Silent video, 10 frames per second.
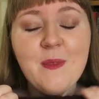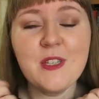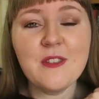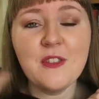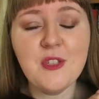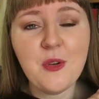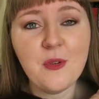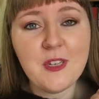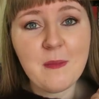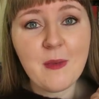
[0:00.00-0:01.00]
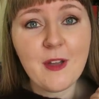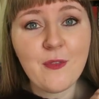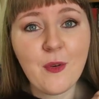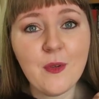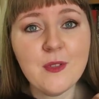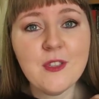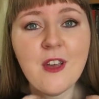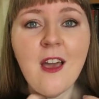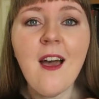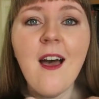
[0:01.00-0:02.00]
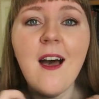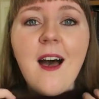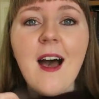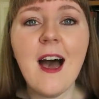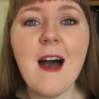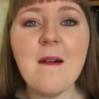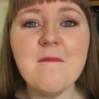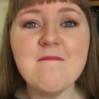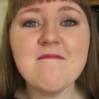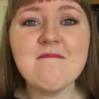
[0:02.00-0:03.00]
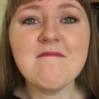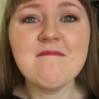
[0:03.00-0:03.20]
which is totally my fault. It